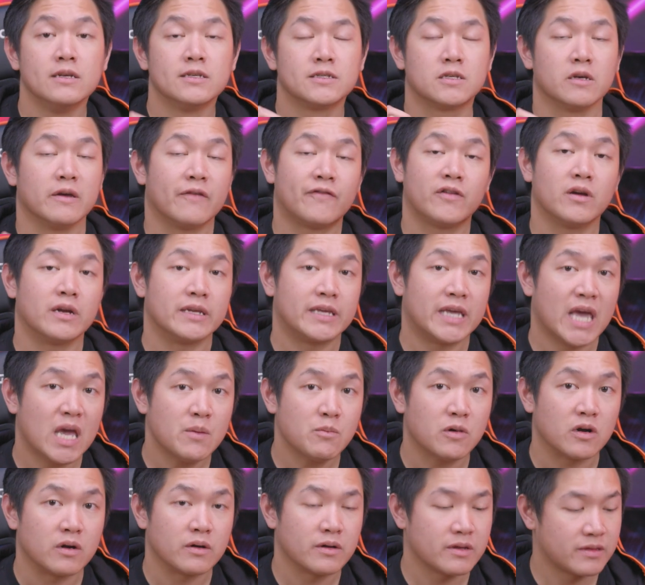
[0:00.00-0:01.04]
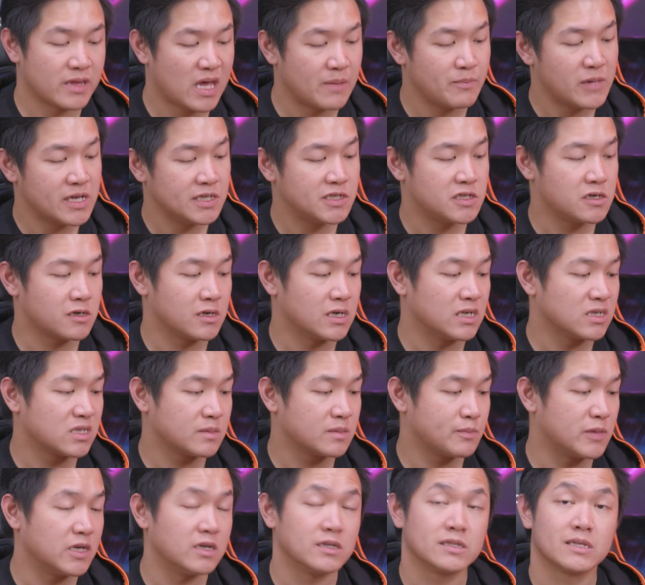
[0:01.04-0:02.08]
So if you're a gamer, that means you're going to
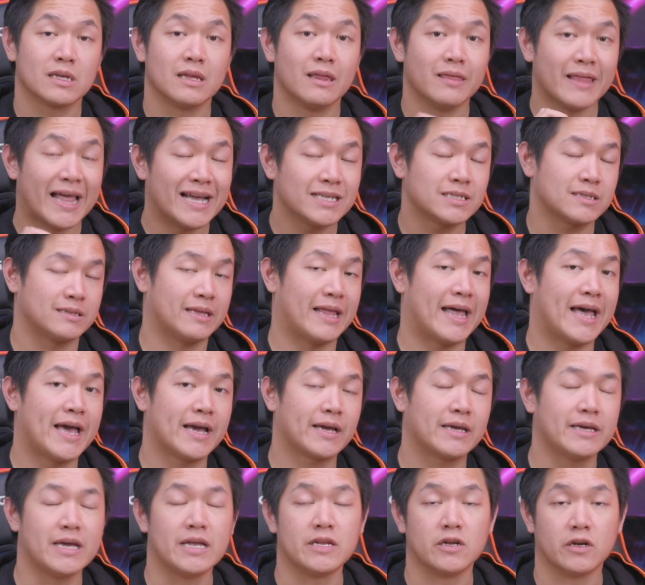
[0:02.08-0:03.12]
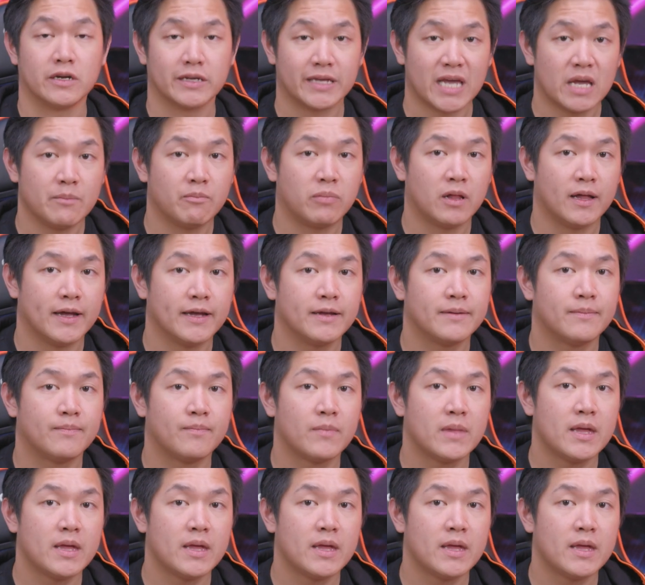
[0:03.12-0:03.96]
experience less lag in your gameplay.